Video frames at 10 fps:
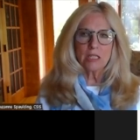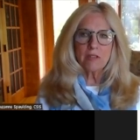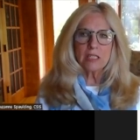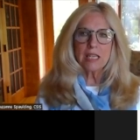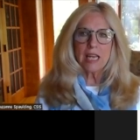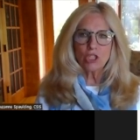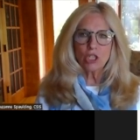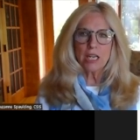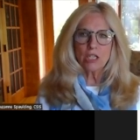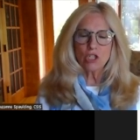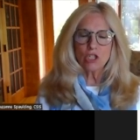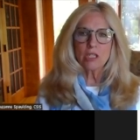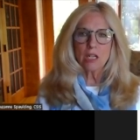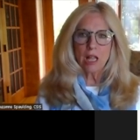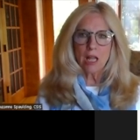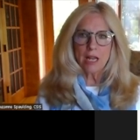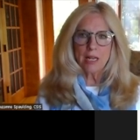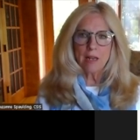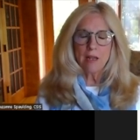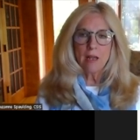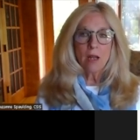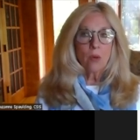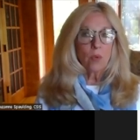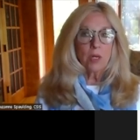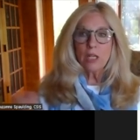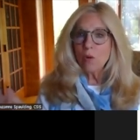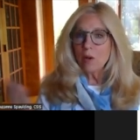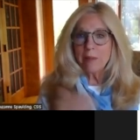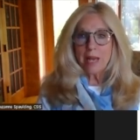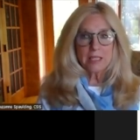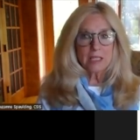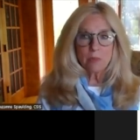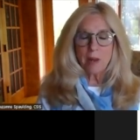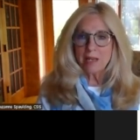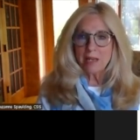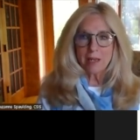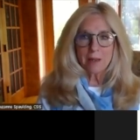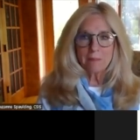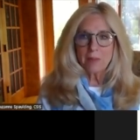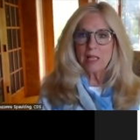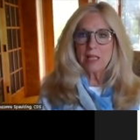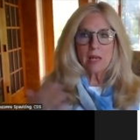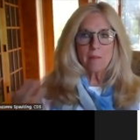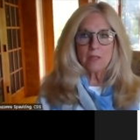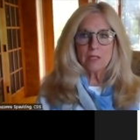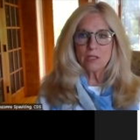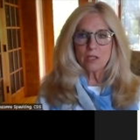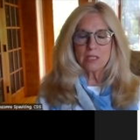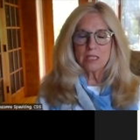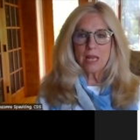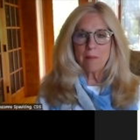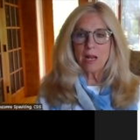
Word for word: civics education decline, really going back to Sputnik and the emphasis on STEM.